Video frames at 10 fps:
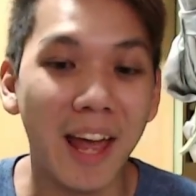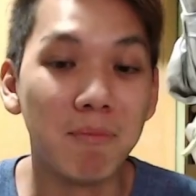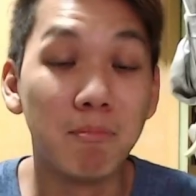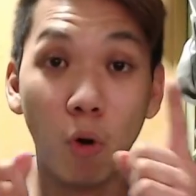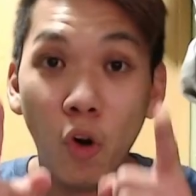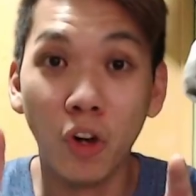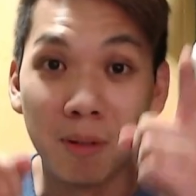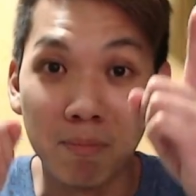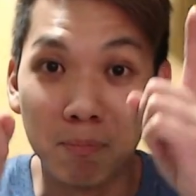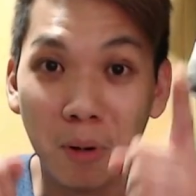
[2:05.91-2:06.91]
And more
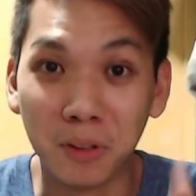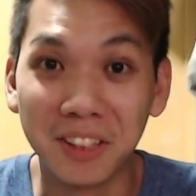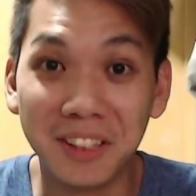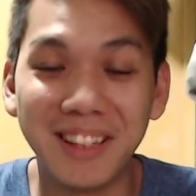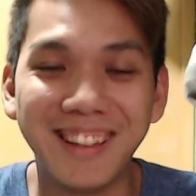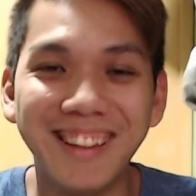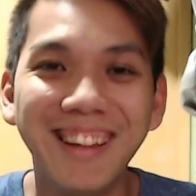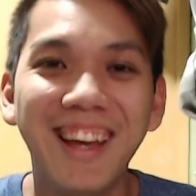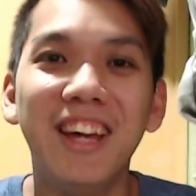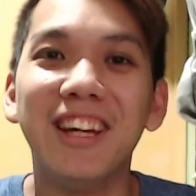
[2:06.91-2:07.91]

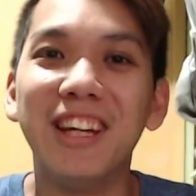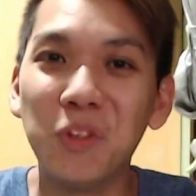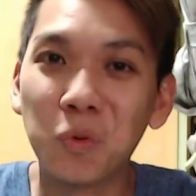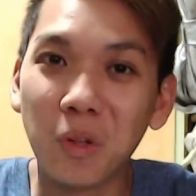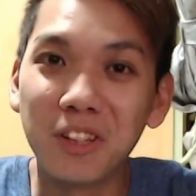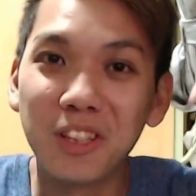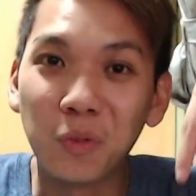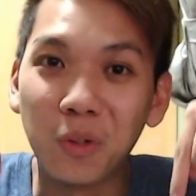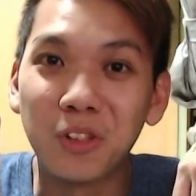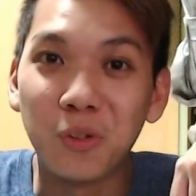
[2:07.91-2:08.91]
importantly, in
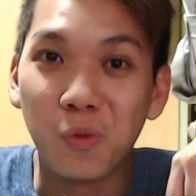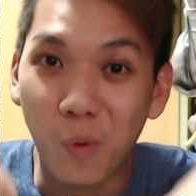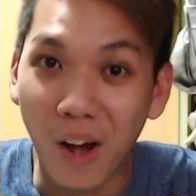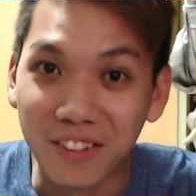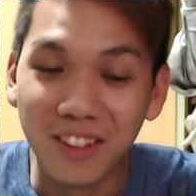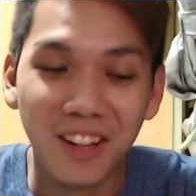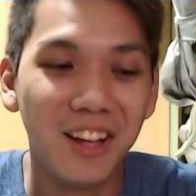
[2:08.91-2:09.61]
2021,